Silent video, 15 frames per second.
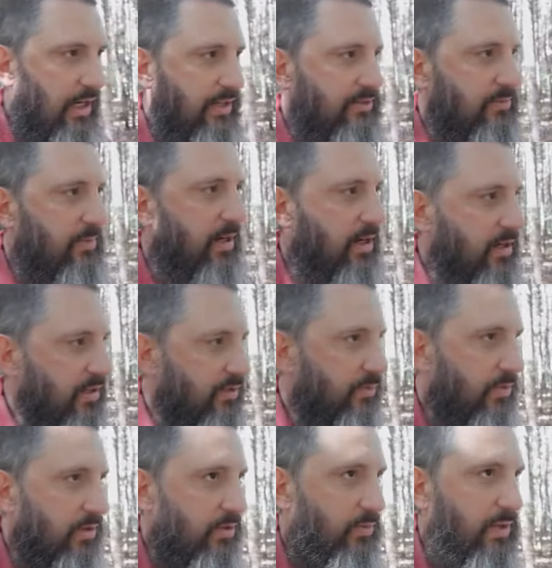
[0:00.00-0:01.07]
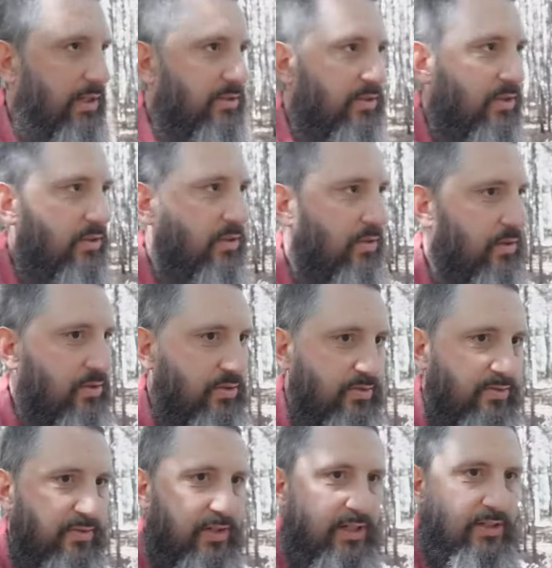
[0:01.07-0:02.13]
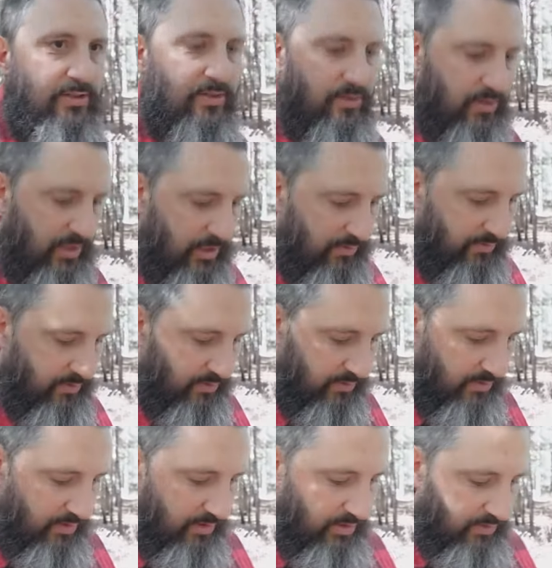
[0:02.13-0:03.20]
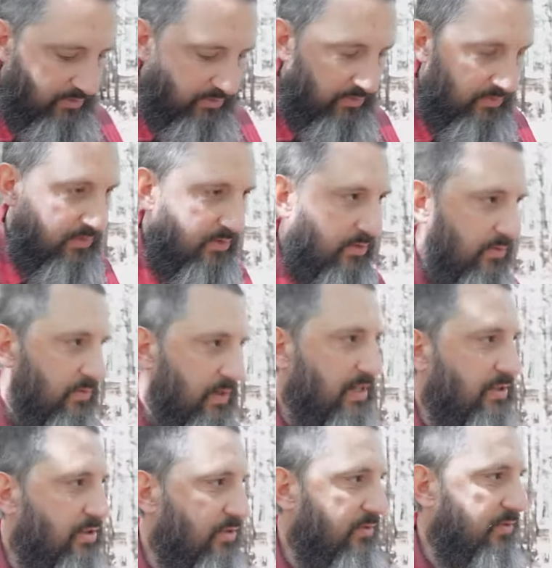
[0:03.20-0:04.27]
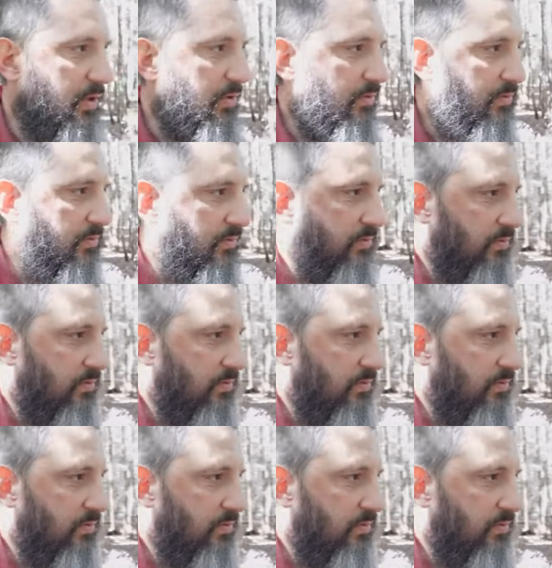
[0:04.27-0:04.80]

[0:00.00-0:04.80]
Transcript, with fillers: as Americans, one of the ways that you know that you're free is that you have the, the right to vote.